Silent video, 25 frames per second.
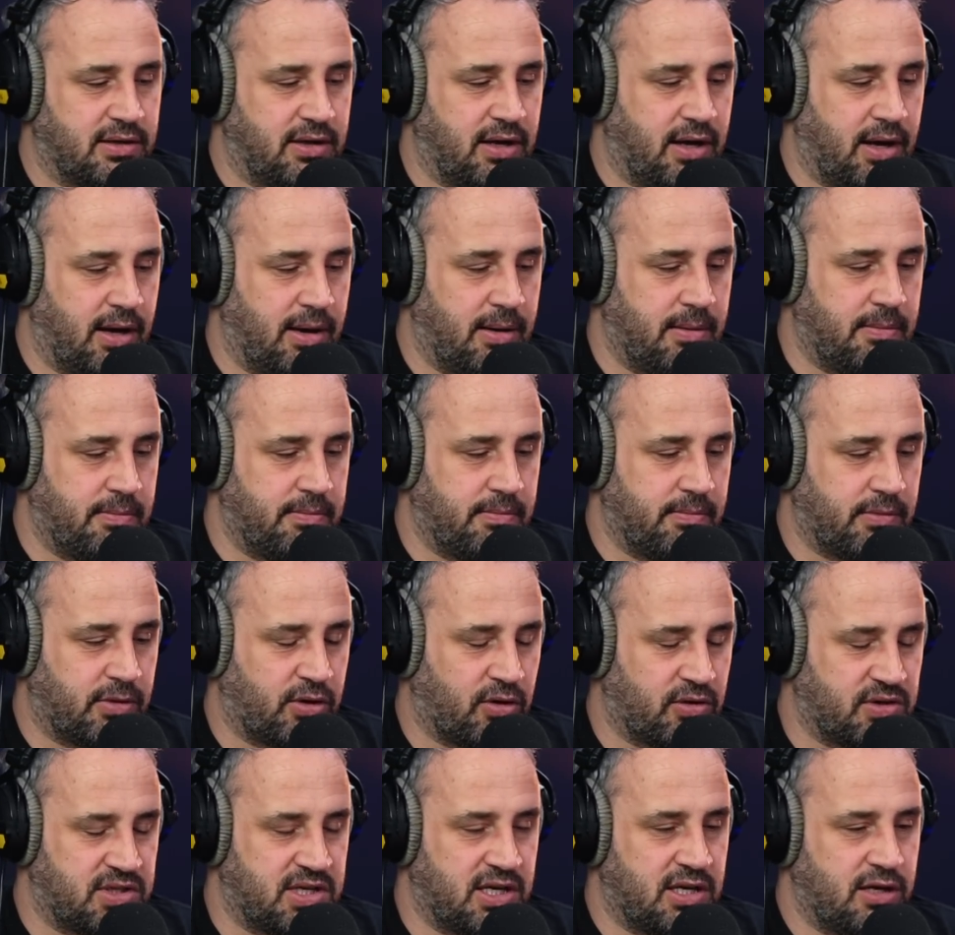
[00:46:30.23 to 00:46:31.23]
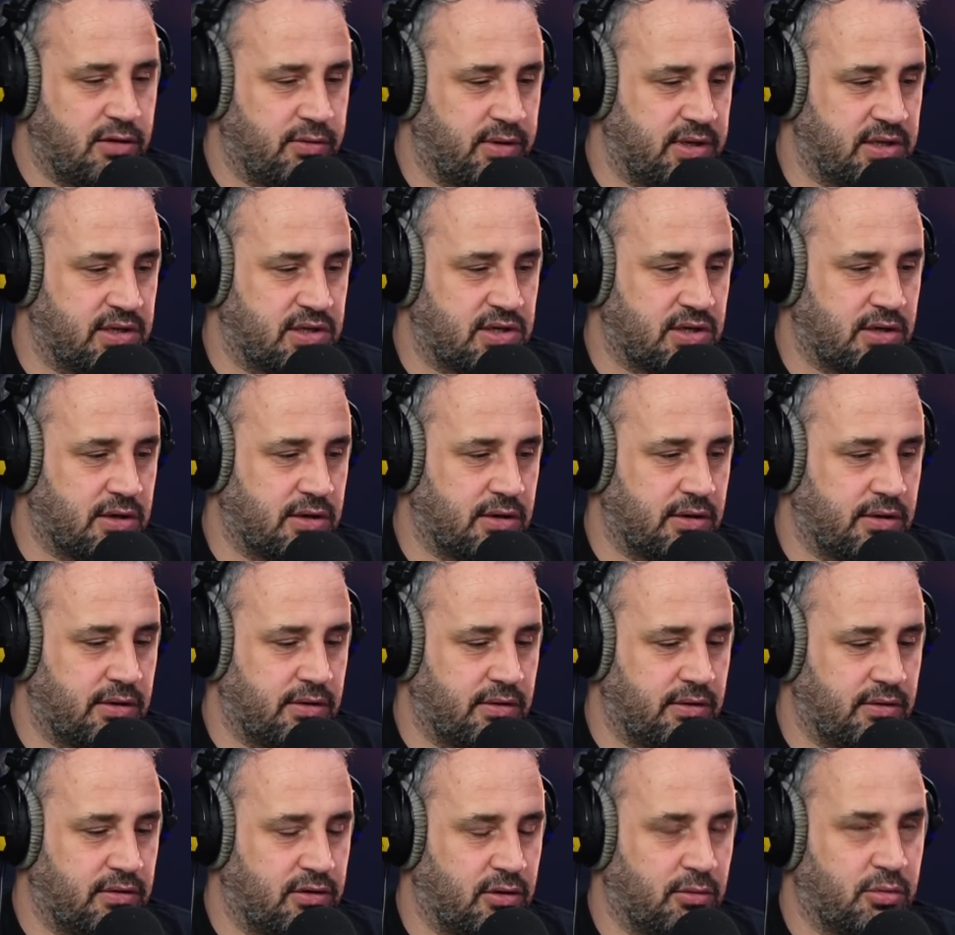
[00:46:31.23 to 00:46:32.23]
continuing to
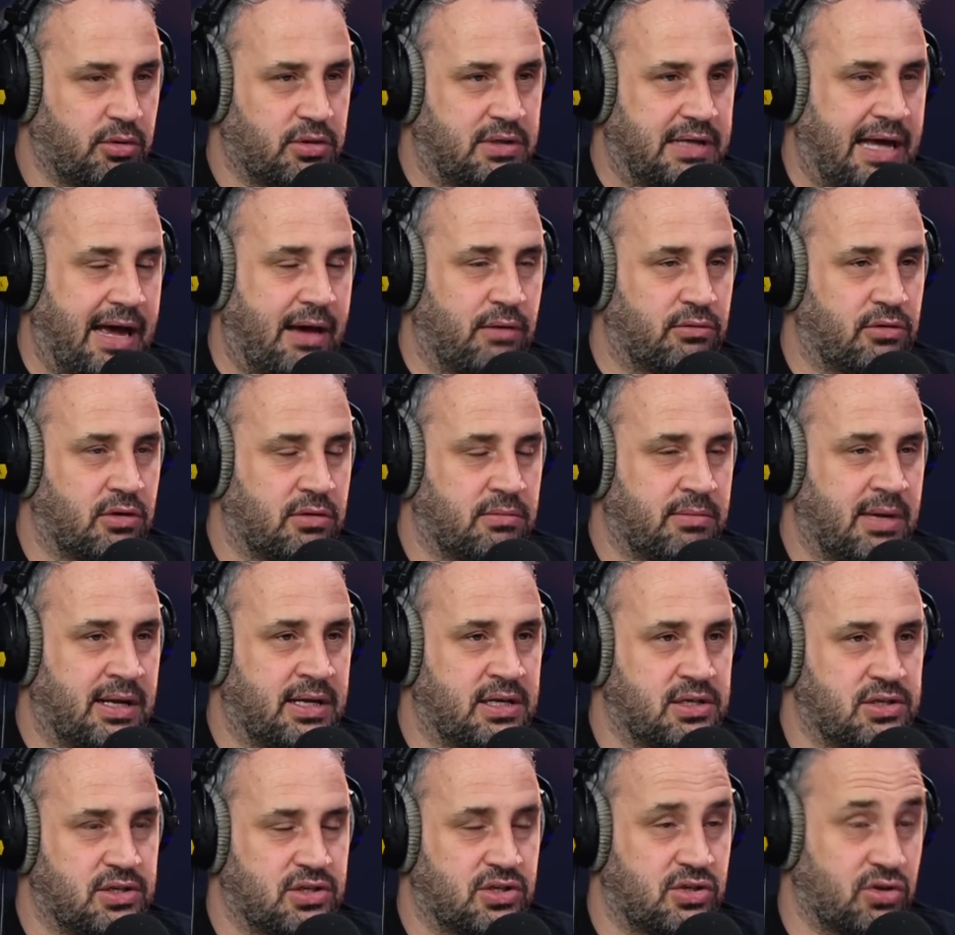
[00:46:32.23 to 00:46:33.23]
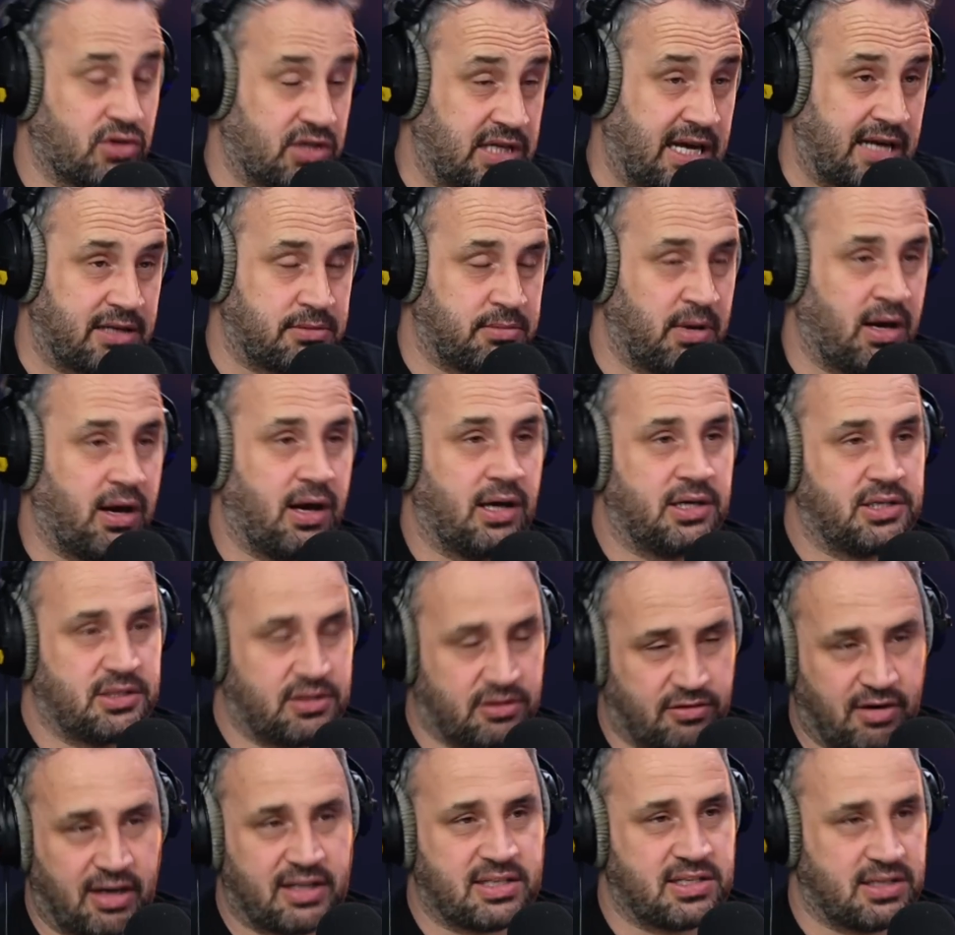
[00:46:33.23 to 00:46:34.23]
double down on managers such as Marsh,
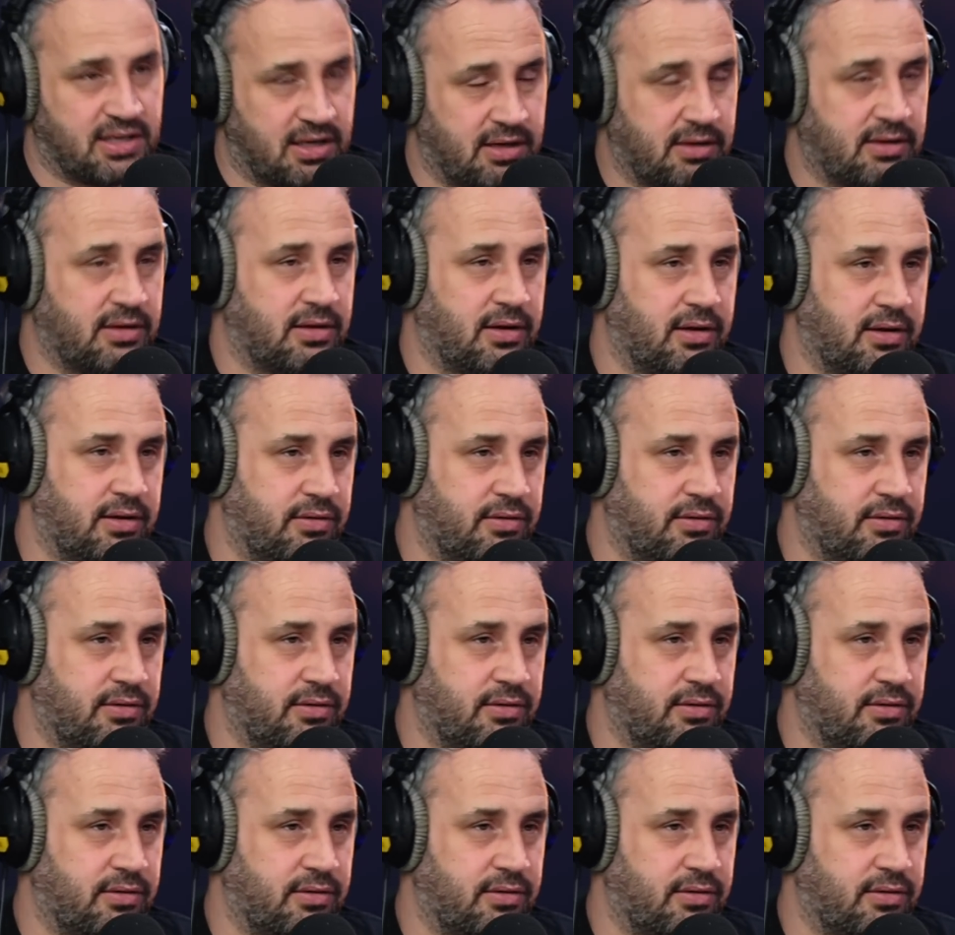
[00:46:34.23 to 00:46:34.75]
Gracia,